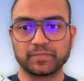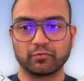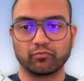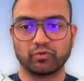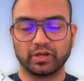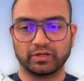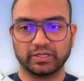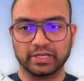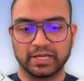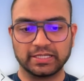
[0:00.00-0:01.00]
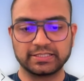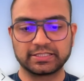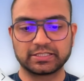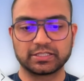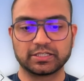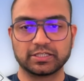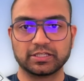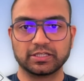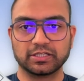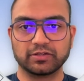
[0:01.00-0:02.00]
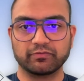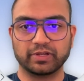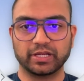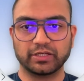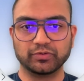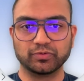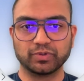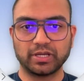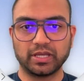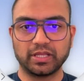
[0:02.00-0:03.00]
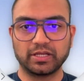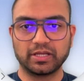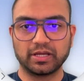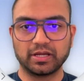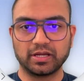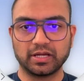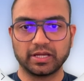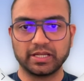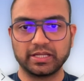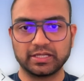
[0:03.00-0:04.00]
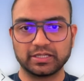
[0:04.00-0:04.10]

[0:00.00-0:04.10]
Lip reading: Very nice. When I do NI,